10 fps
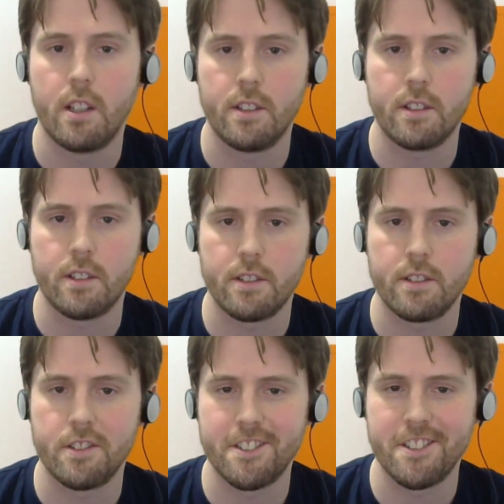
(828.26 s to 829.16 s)

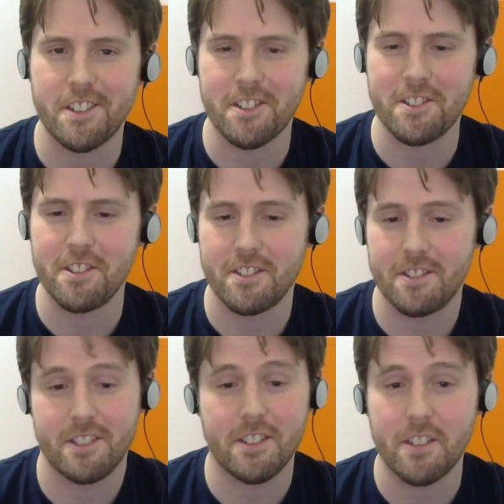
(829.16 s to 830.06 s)
Nothing
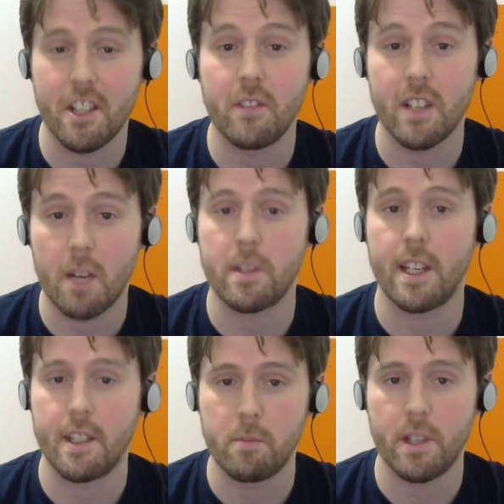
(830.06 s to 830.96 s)
overly
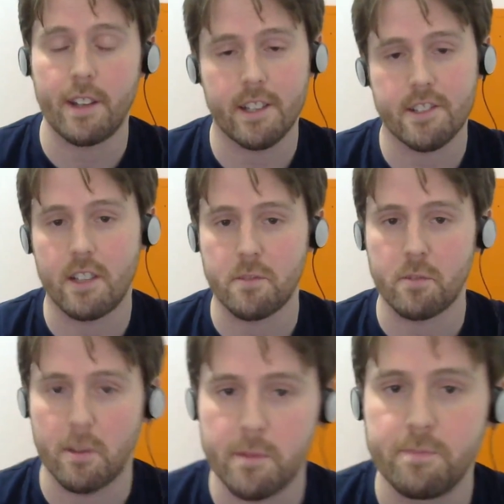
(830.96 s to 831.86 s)
complicated, but I think it solves the
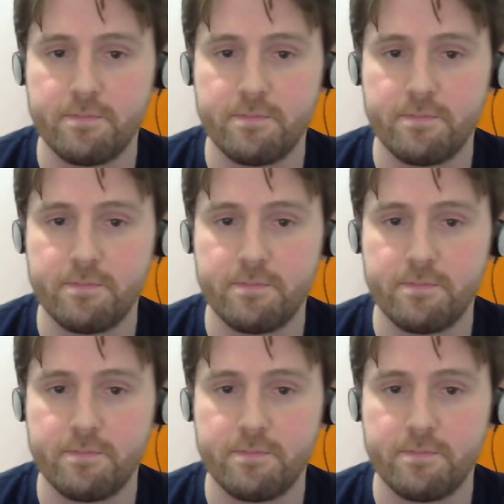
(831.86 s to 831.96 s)
problem.